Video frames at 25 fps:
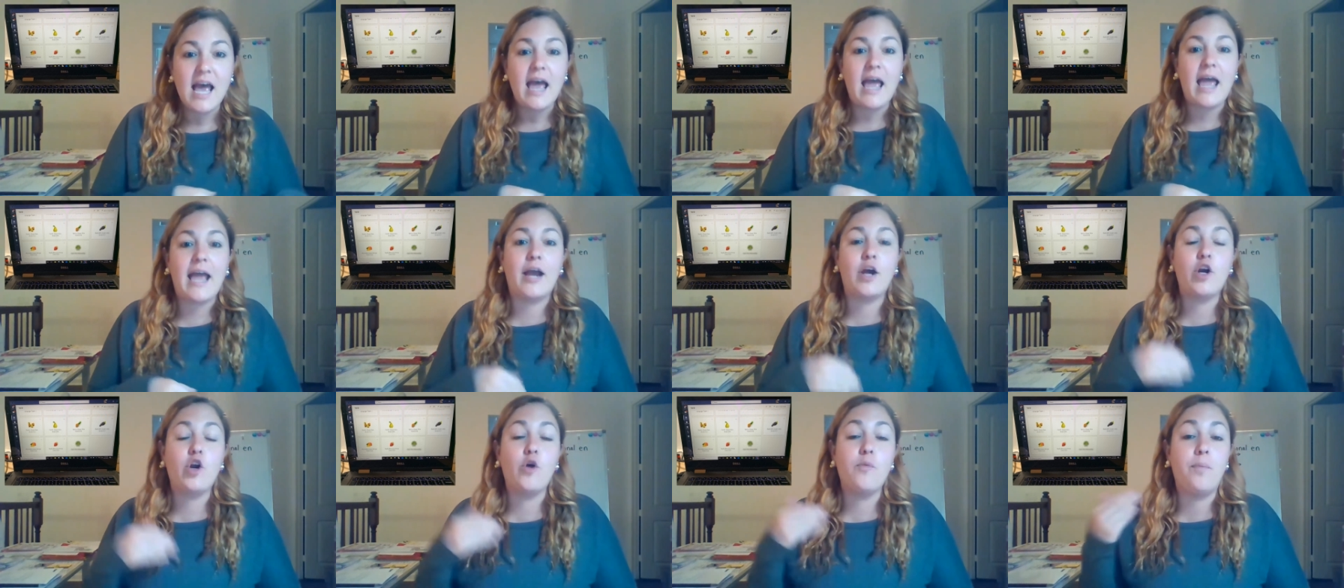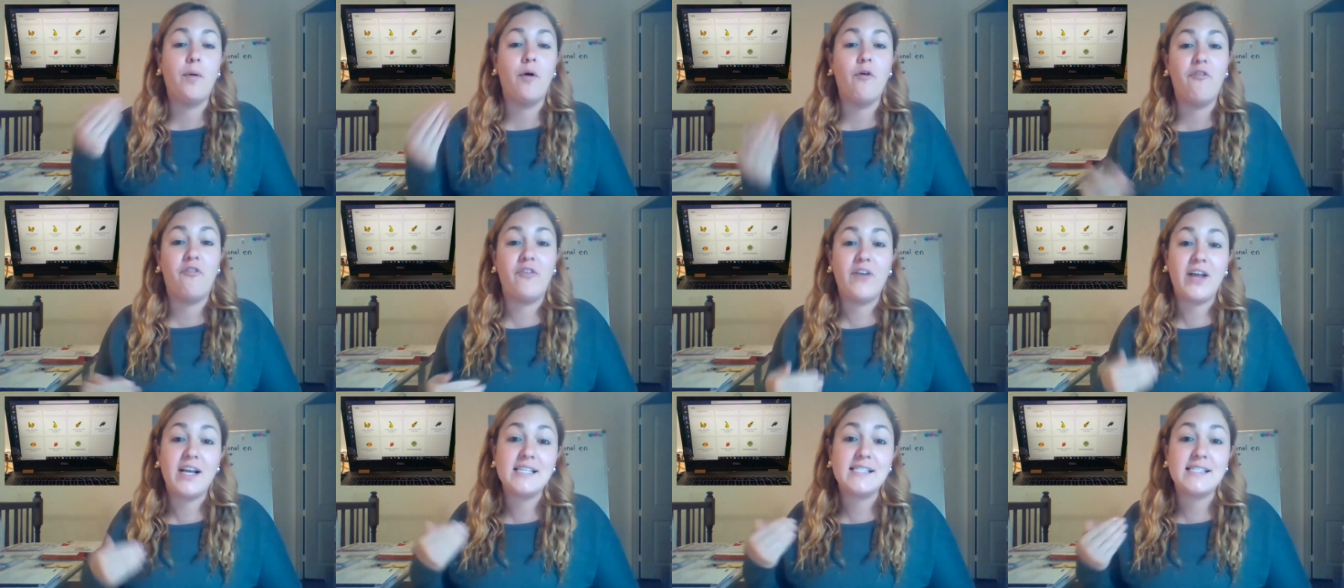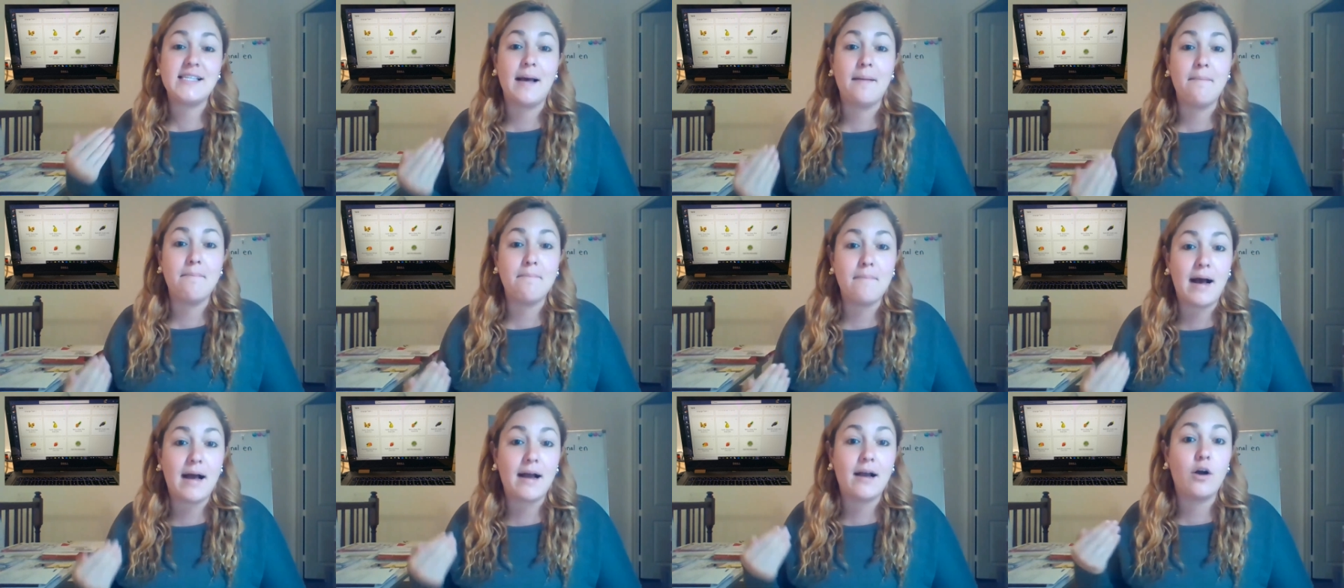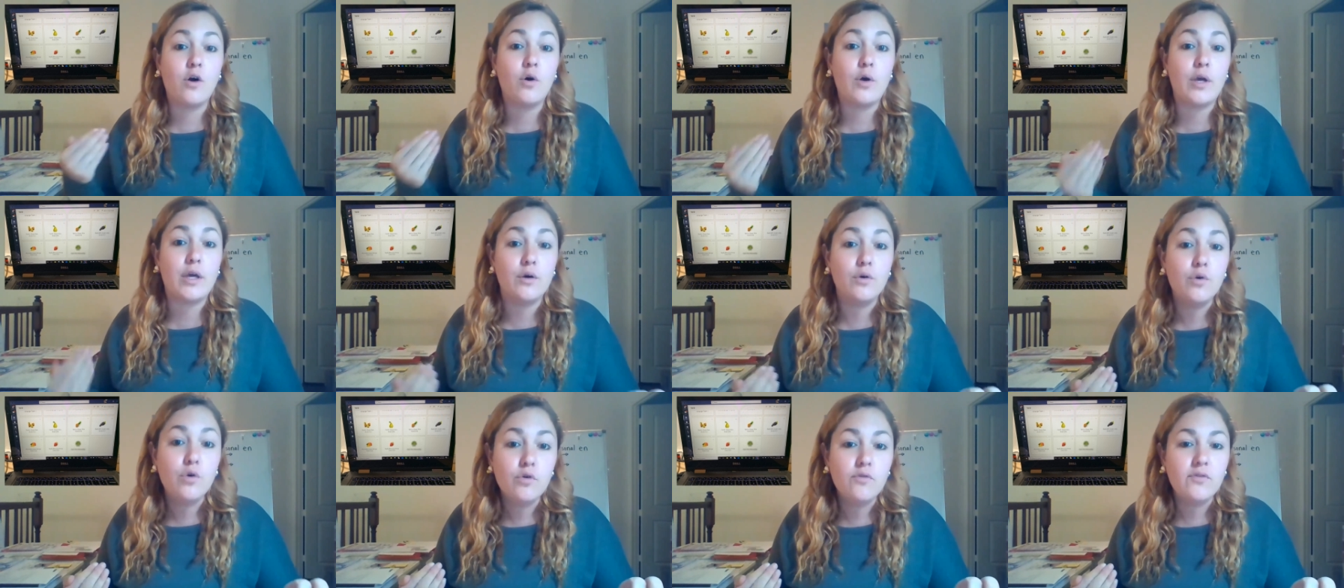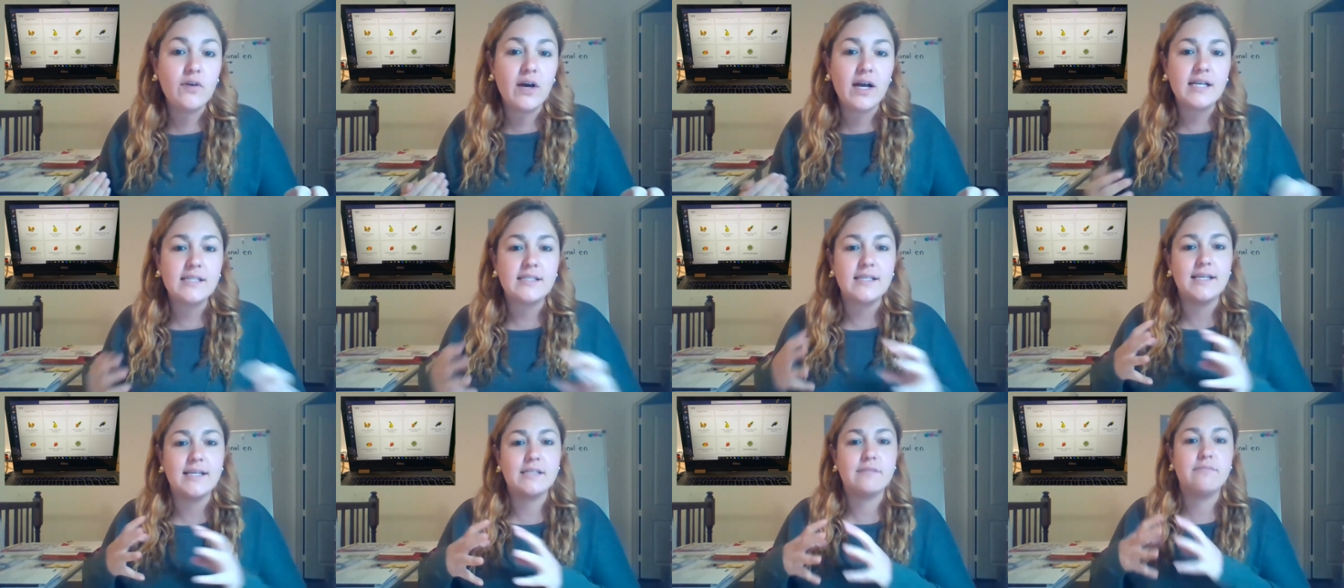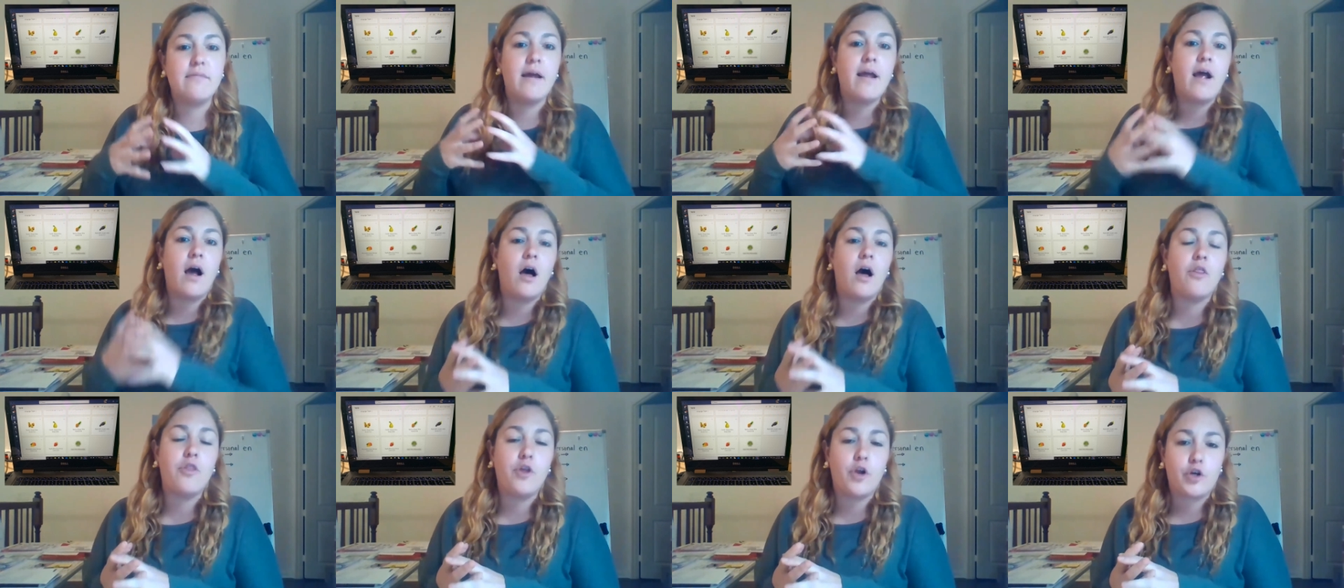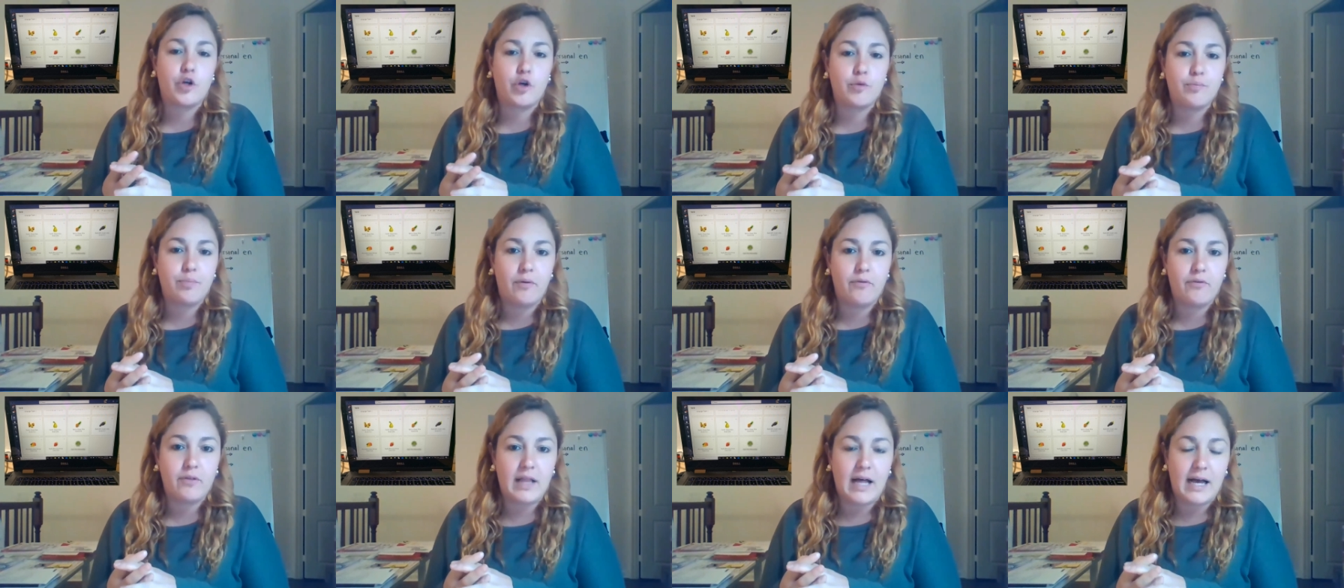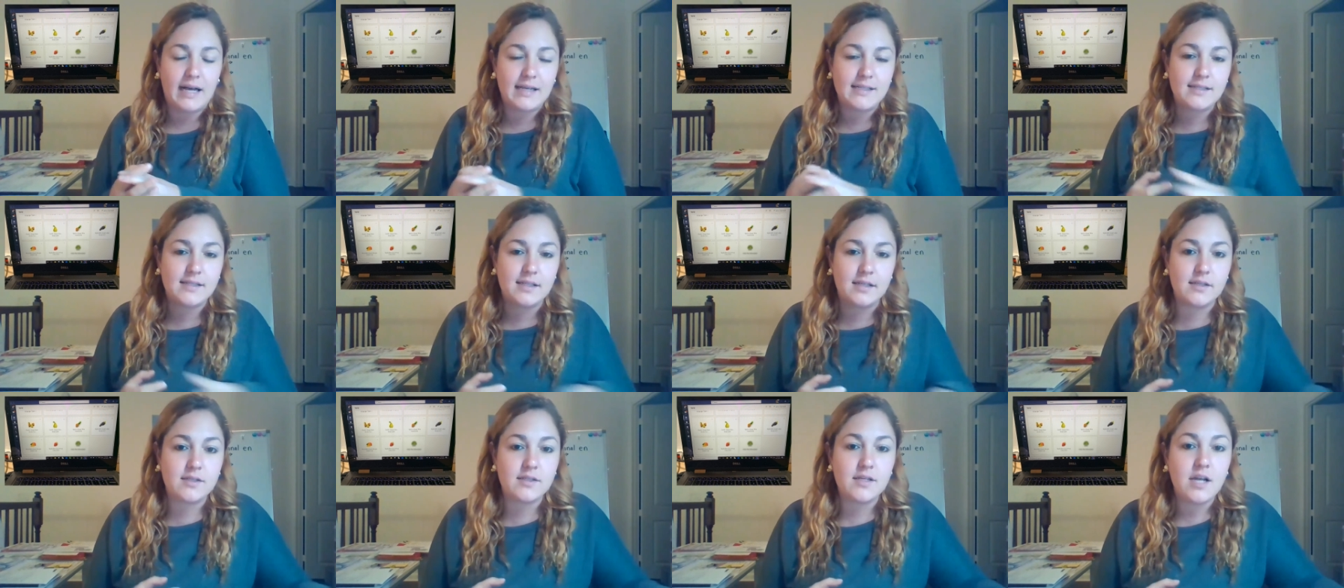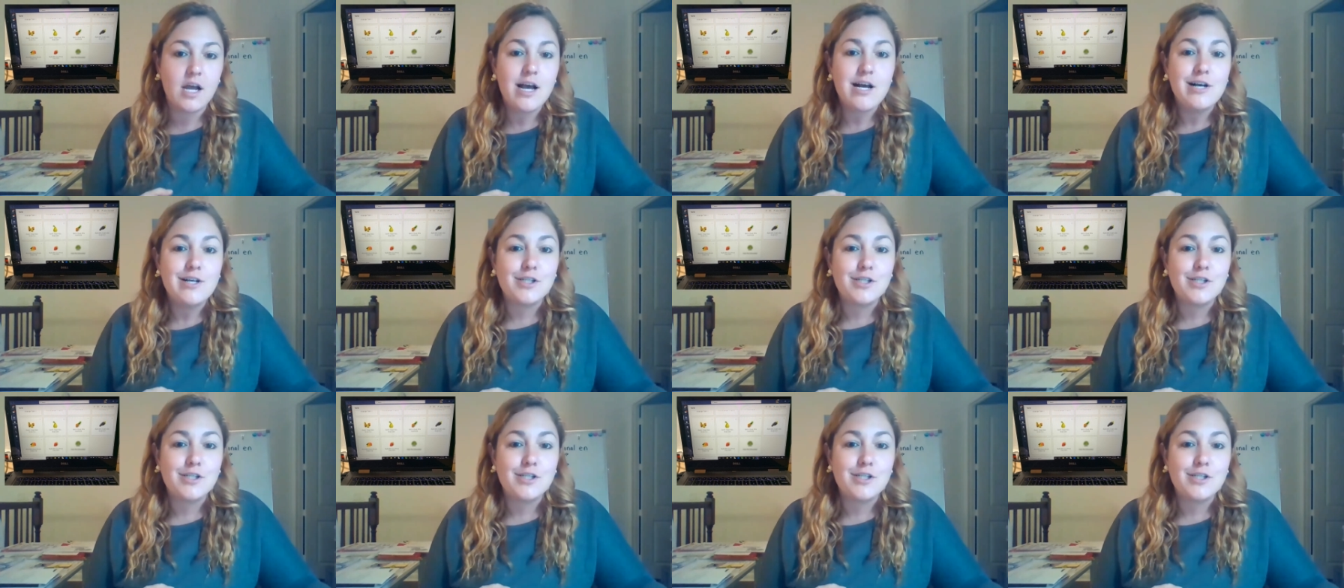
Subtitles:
and Grupo Fresa, Mango, y Uvas is my other group of classes.